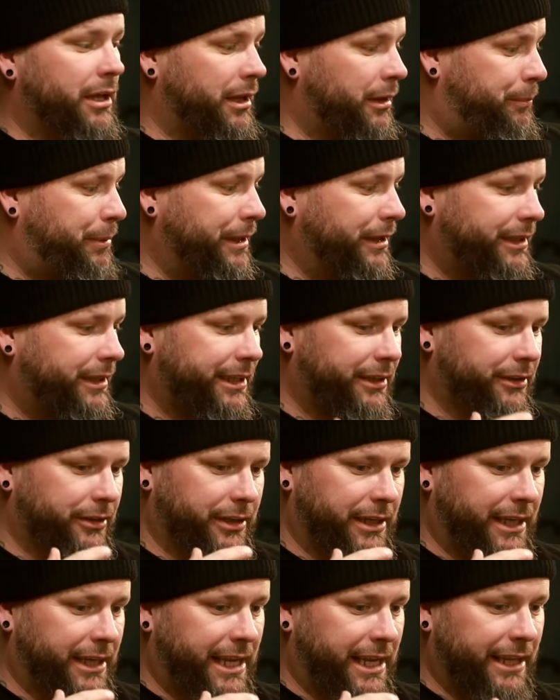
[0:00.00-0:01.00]
Appealing, or
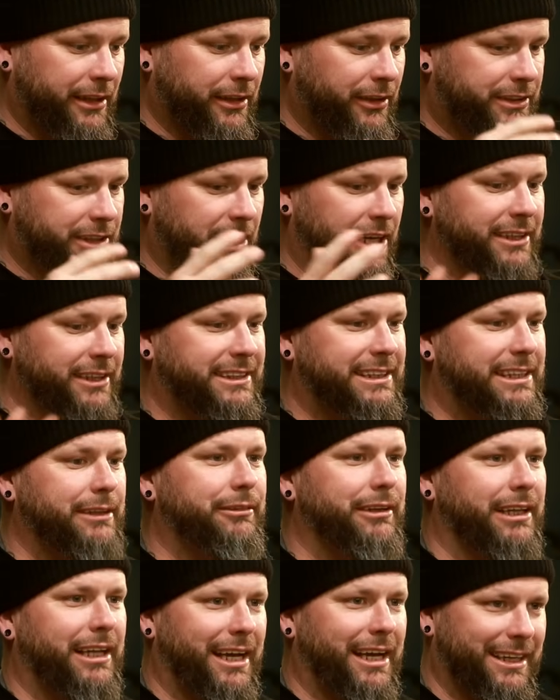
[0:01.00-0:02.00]
it looked
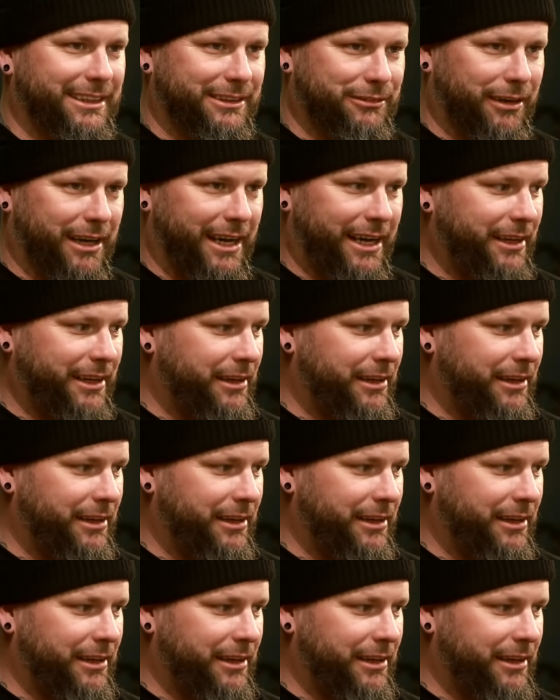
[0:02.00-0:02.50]
uncivilized, right?